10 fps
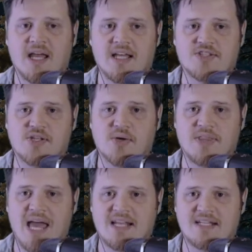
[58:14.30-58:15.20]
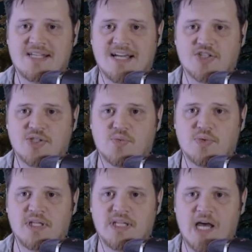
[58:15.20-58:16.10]
And so that is actually
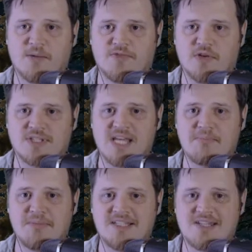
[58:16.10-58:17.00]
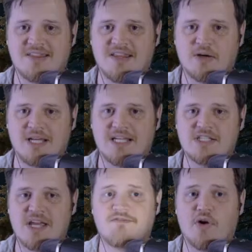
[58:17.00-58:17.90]
really helpful, because that means that there
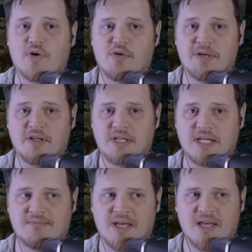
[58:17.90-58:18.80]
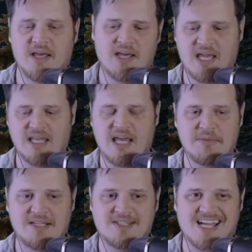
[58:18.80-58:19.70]
is a vulnerability. And that
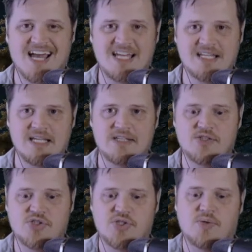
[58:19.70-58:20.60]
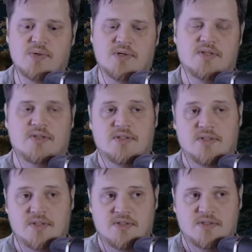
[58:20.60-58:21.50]
means I need to
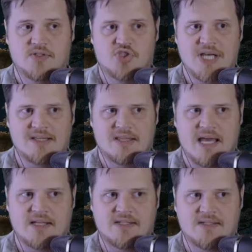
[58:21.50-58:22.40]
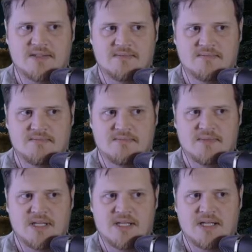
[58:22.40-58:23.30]
check that.
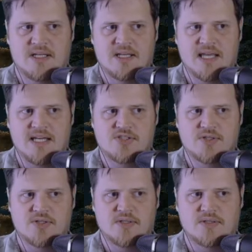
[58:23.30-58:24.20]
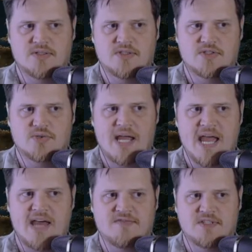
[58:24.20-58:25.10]

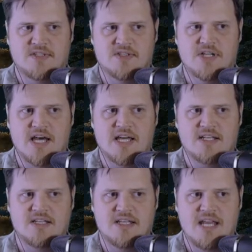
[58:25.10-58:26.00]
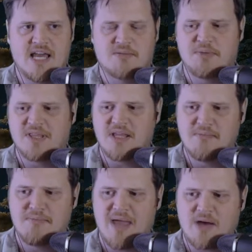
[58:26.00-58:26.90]
Castercraft.net, but the
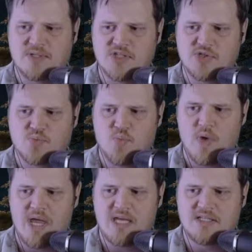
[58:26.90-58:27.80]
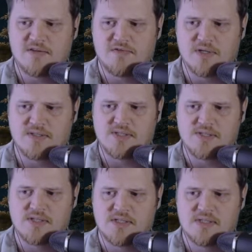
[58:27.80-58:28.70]
amount is way different.